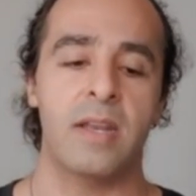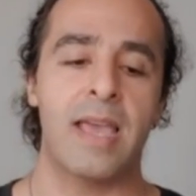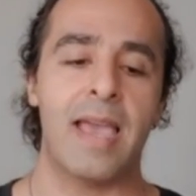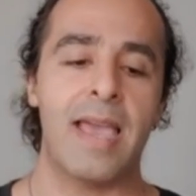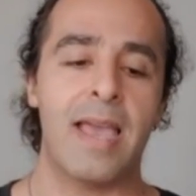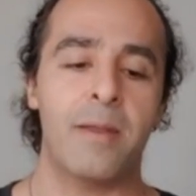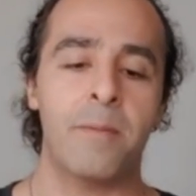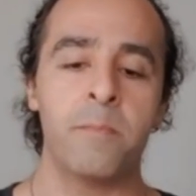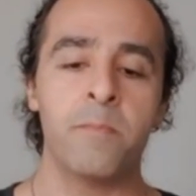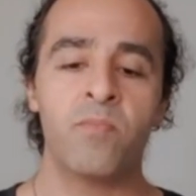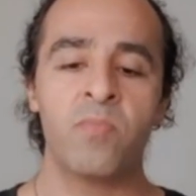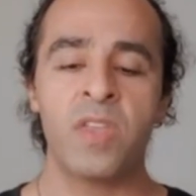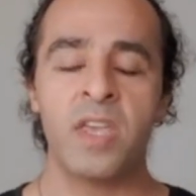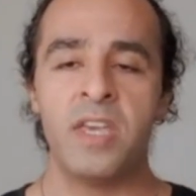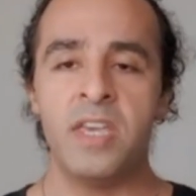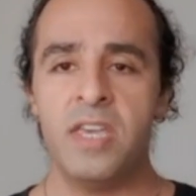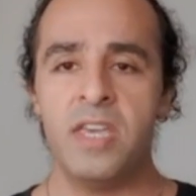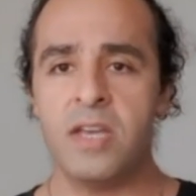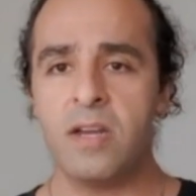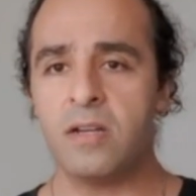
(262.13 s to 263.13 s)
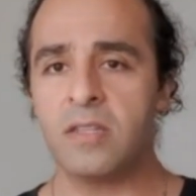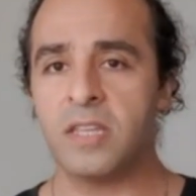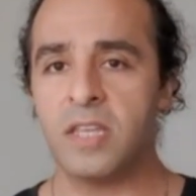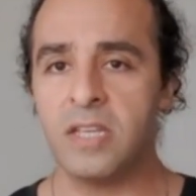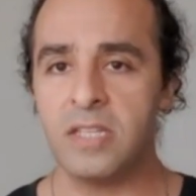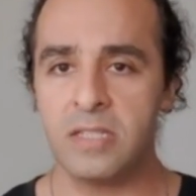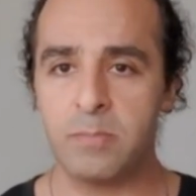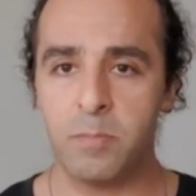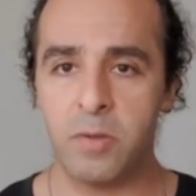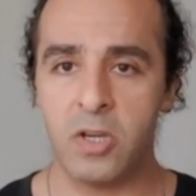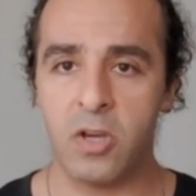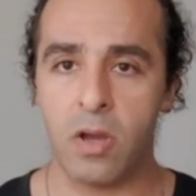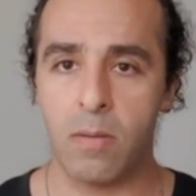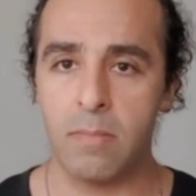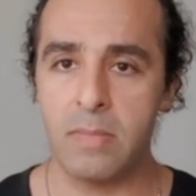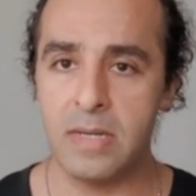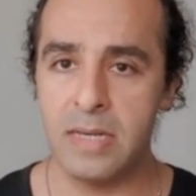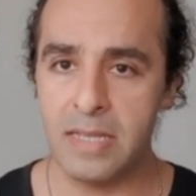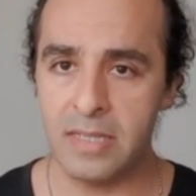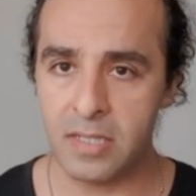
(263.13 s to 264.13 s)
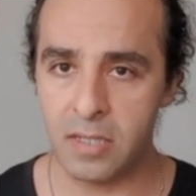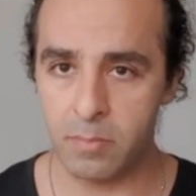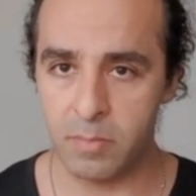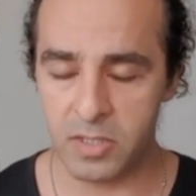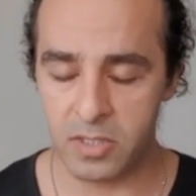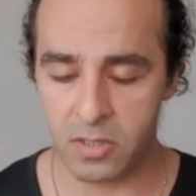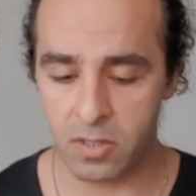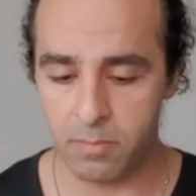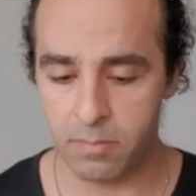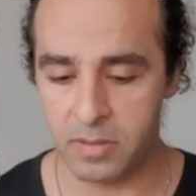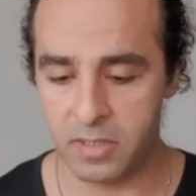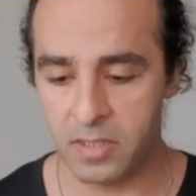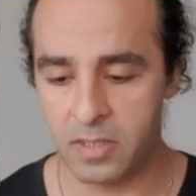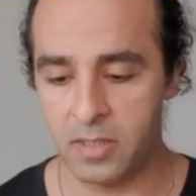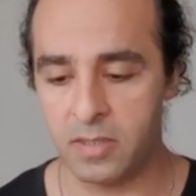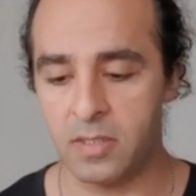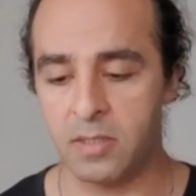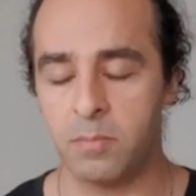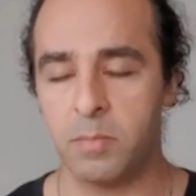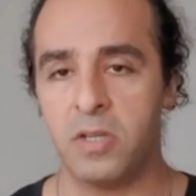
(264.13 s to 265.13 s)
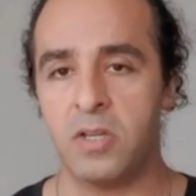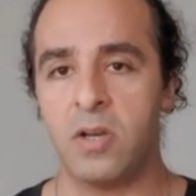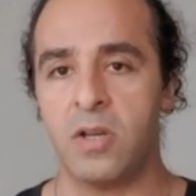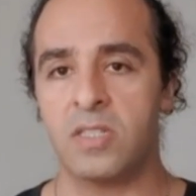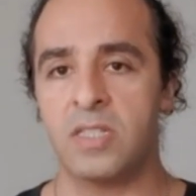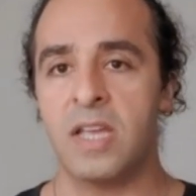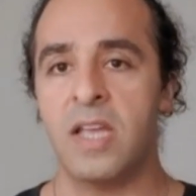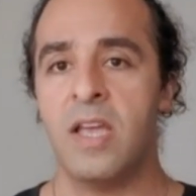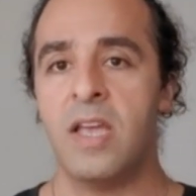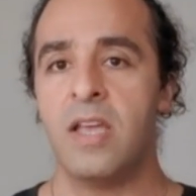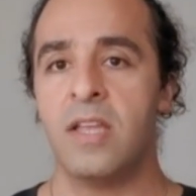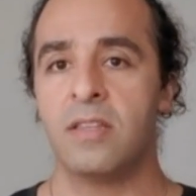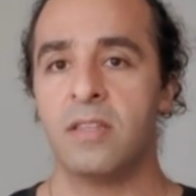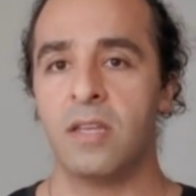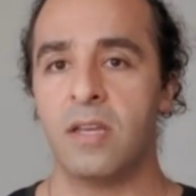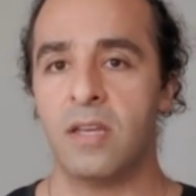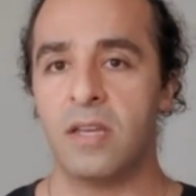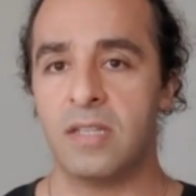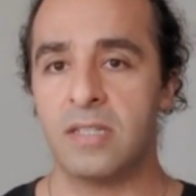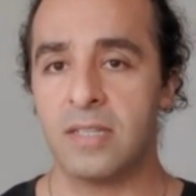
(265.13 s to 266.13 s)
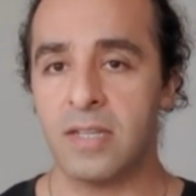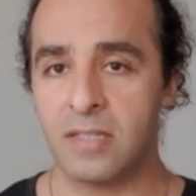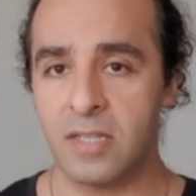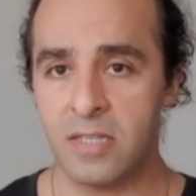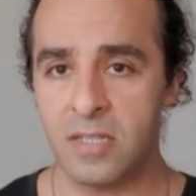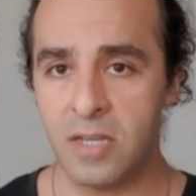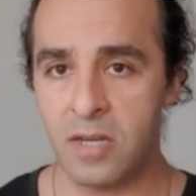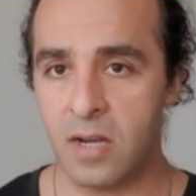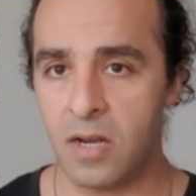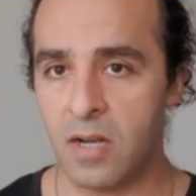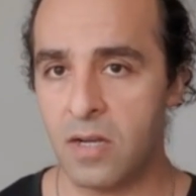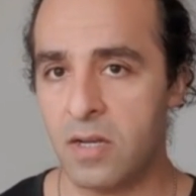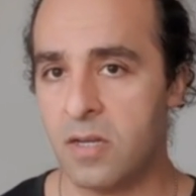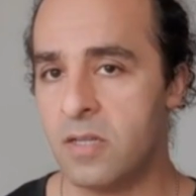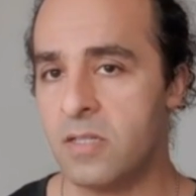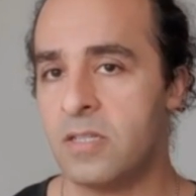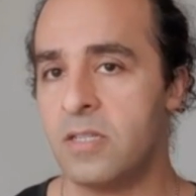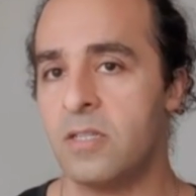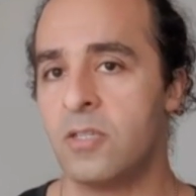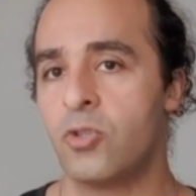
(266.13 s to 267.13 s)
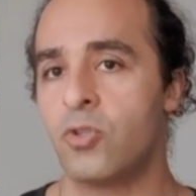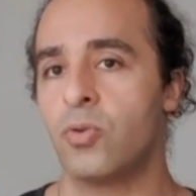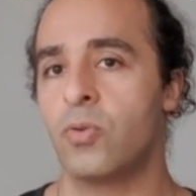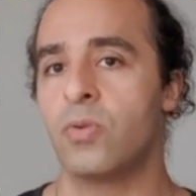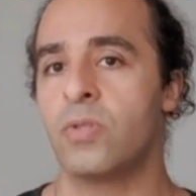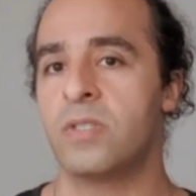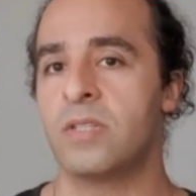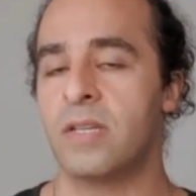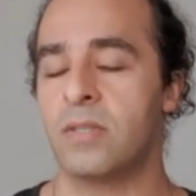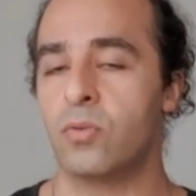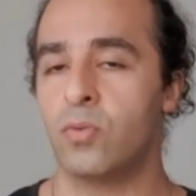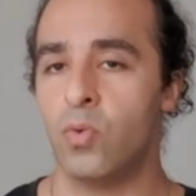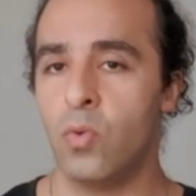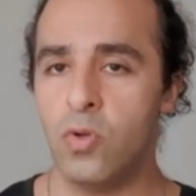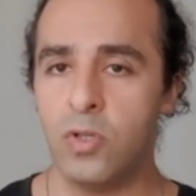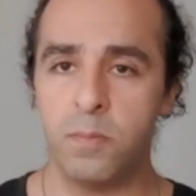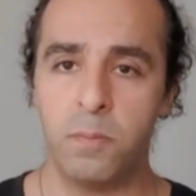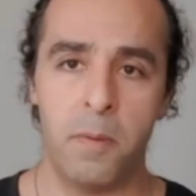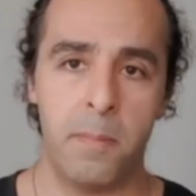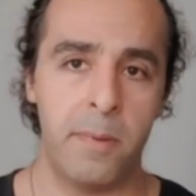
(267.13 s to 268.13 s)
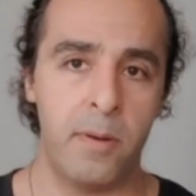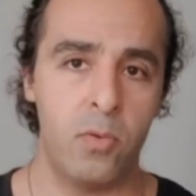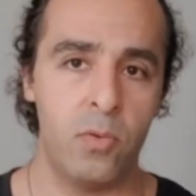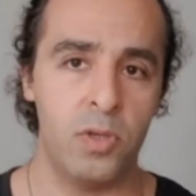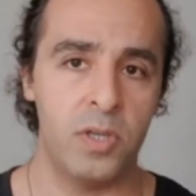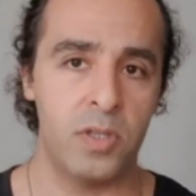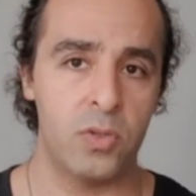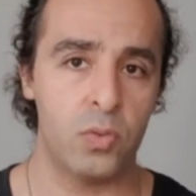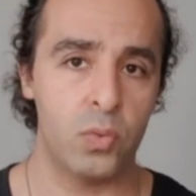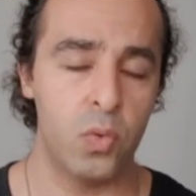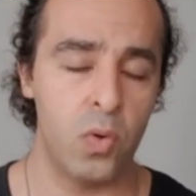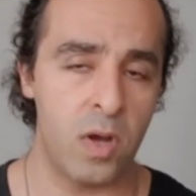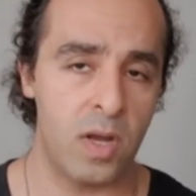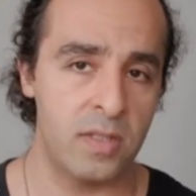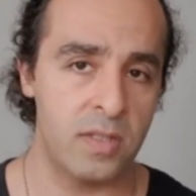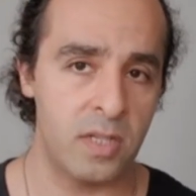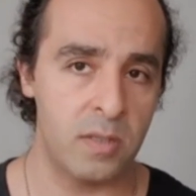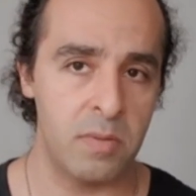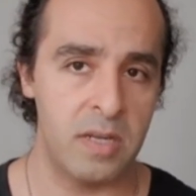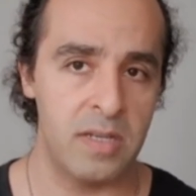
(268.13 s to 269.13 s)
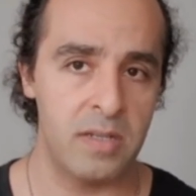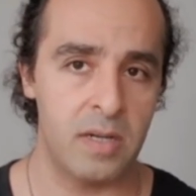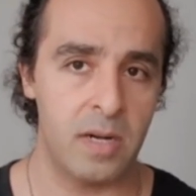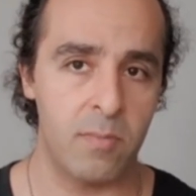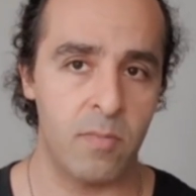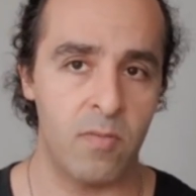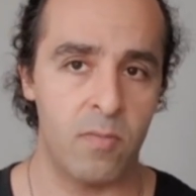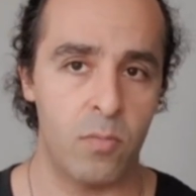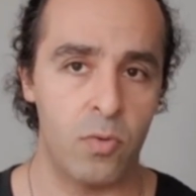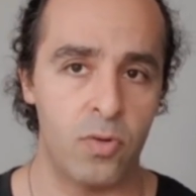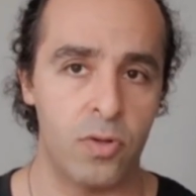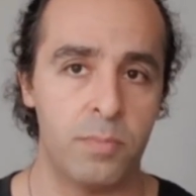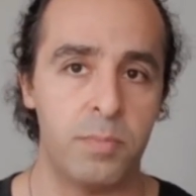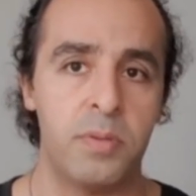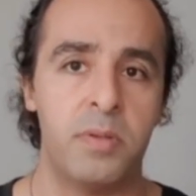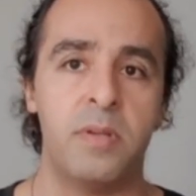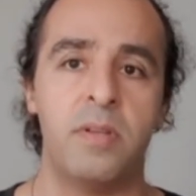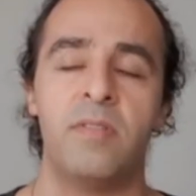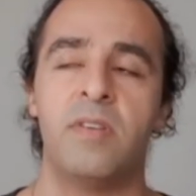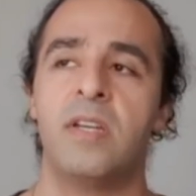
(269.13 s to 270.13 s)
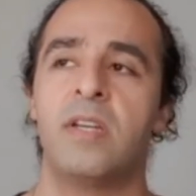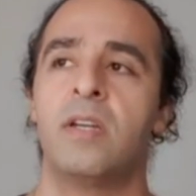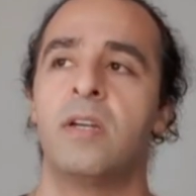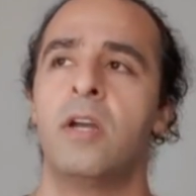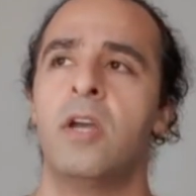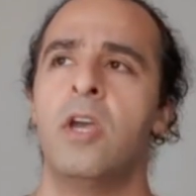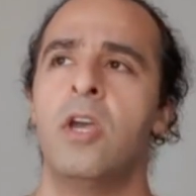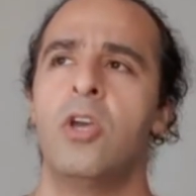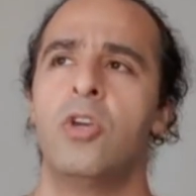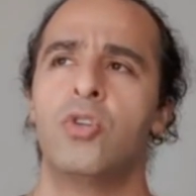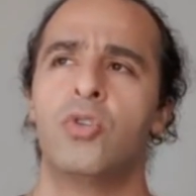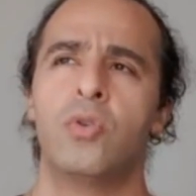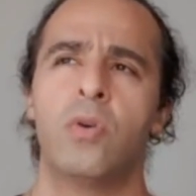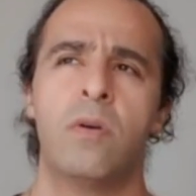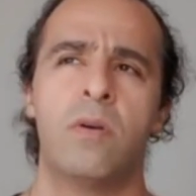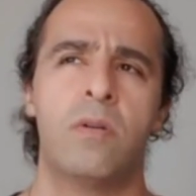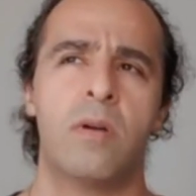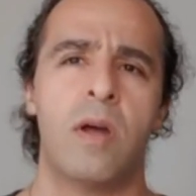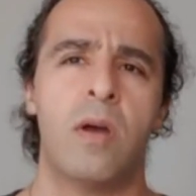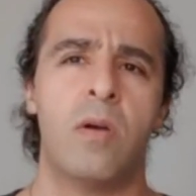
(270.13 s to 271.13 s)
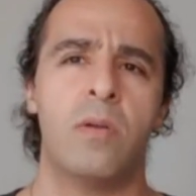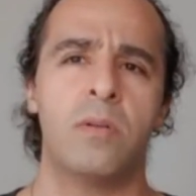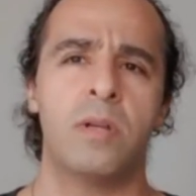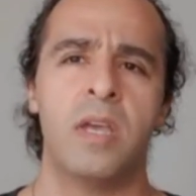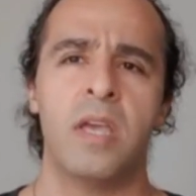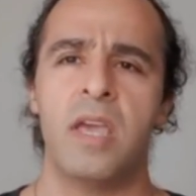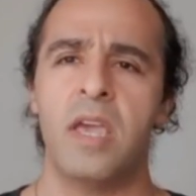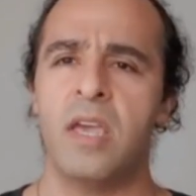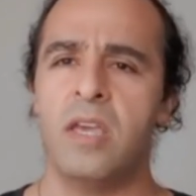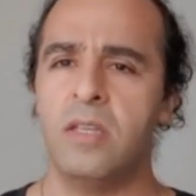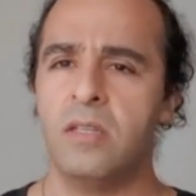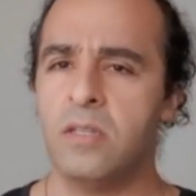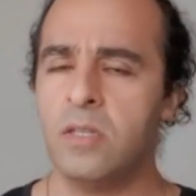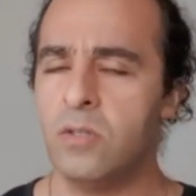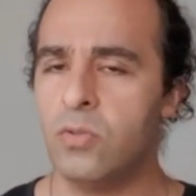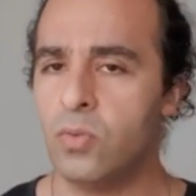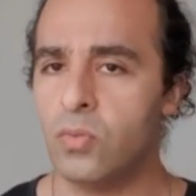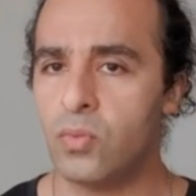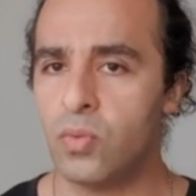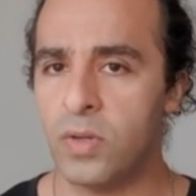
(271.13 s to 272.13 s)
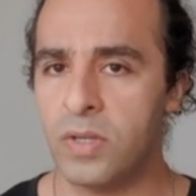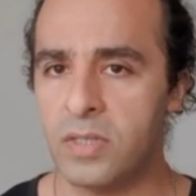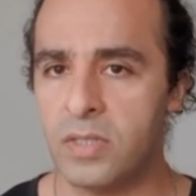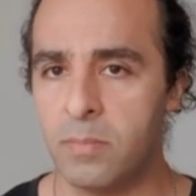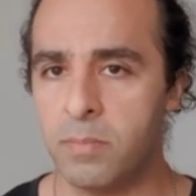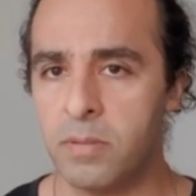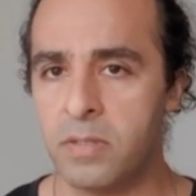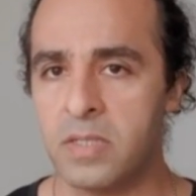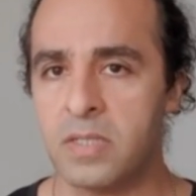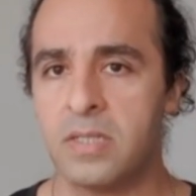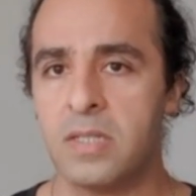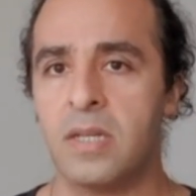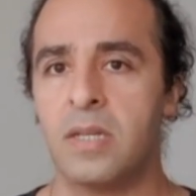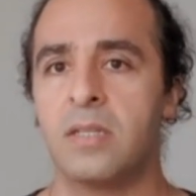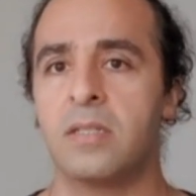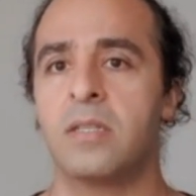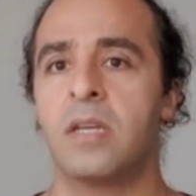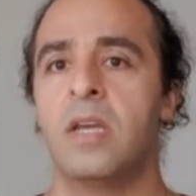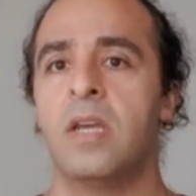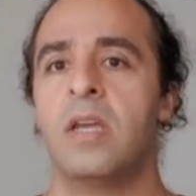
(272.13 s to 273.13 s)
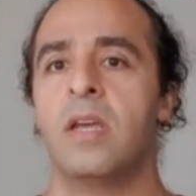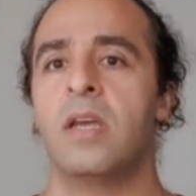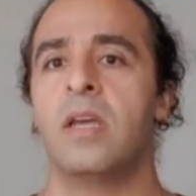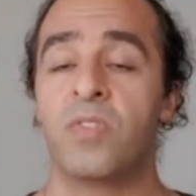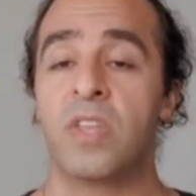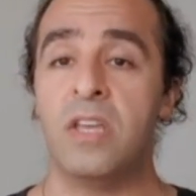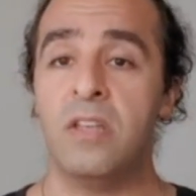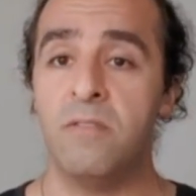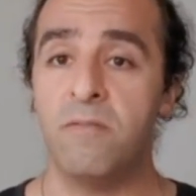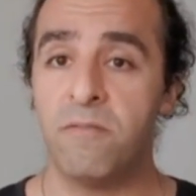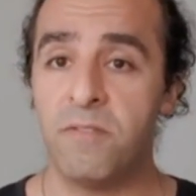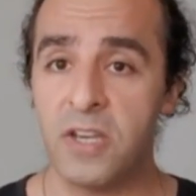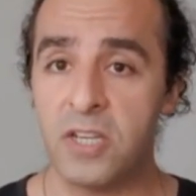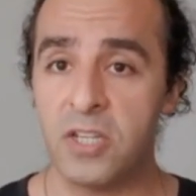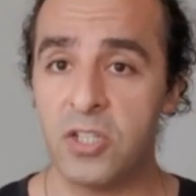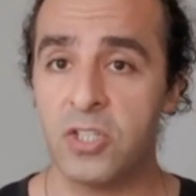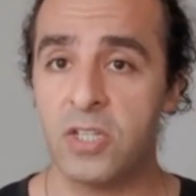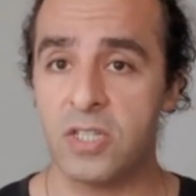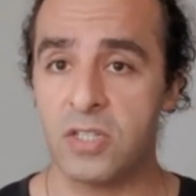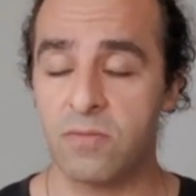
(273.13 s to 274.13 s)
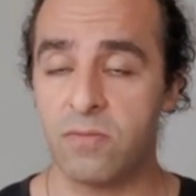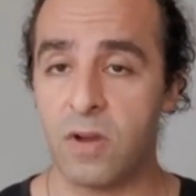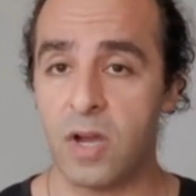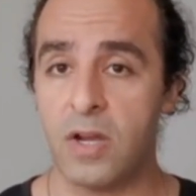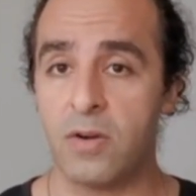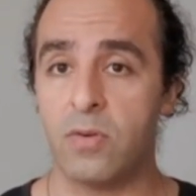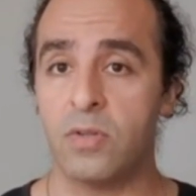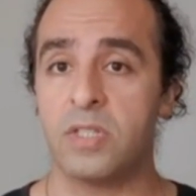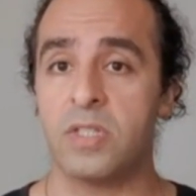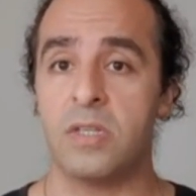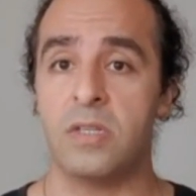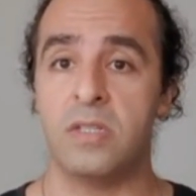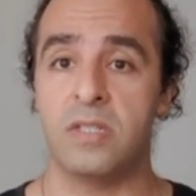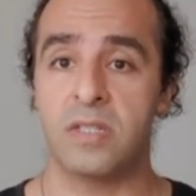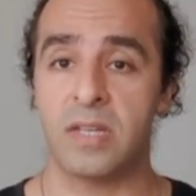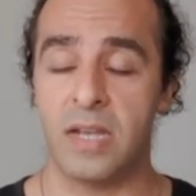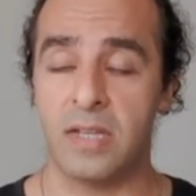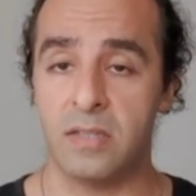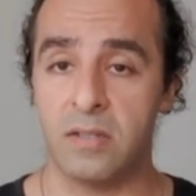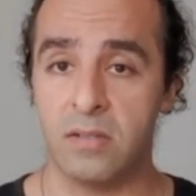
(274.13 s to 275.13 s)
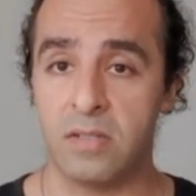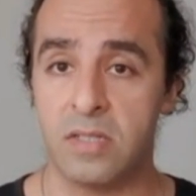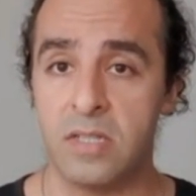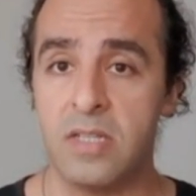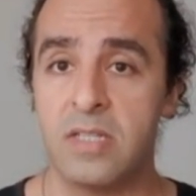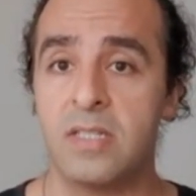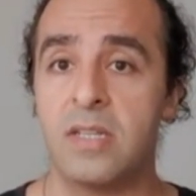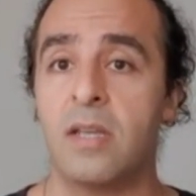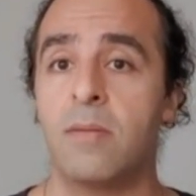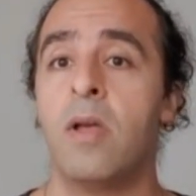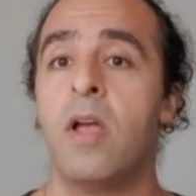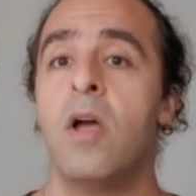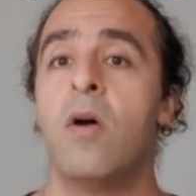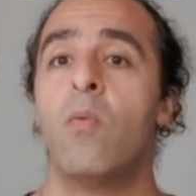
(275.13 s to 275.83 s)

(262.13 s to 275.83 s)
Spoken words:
And here things become a little bit complicated, because the statistical analysis shows that those people who get 200 milligram of Molnupiravir show around 18 to 20% infectious virus inside their system,